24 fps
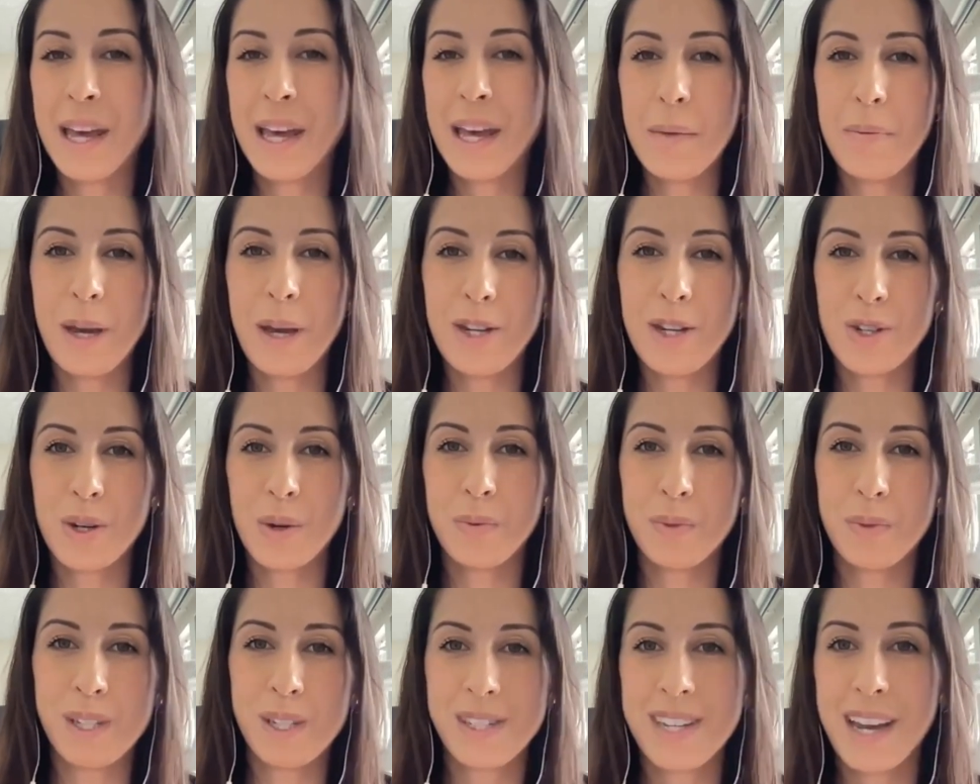A
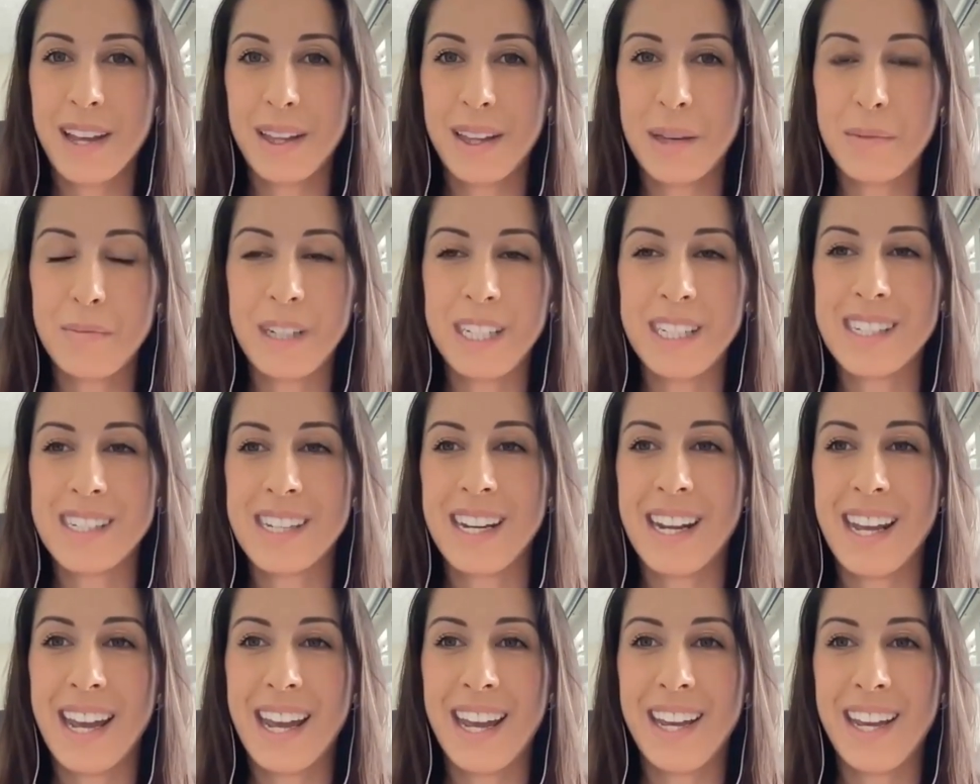patient was telling me
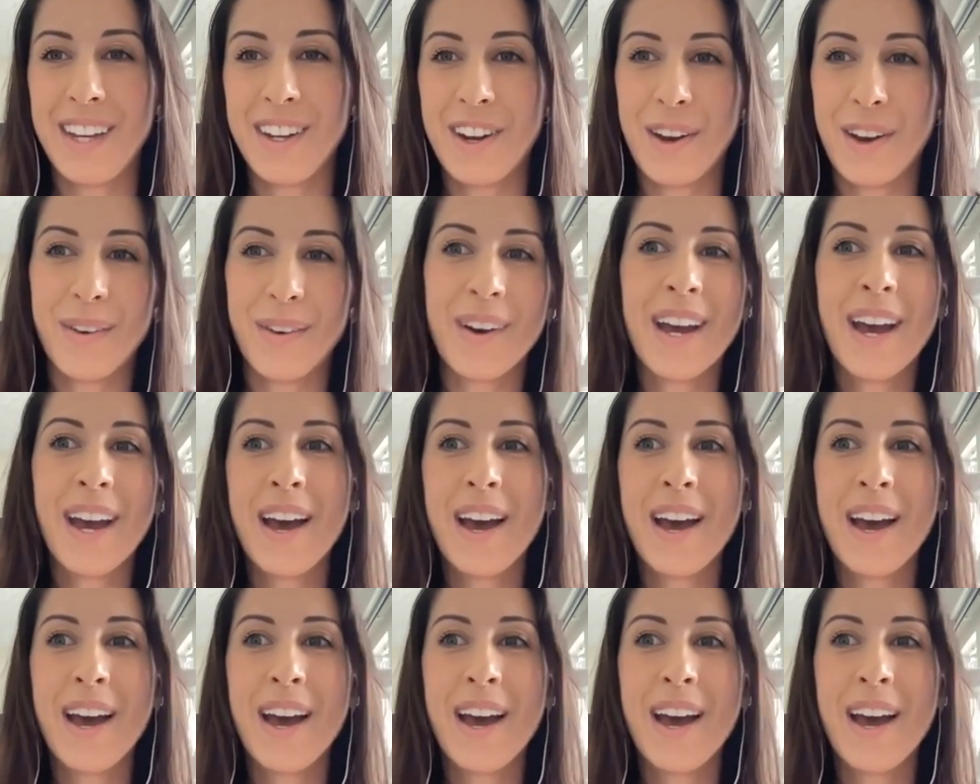today,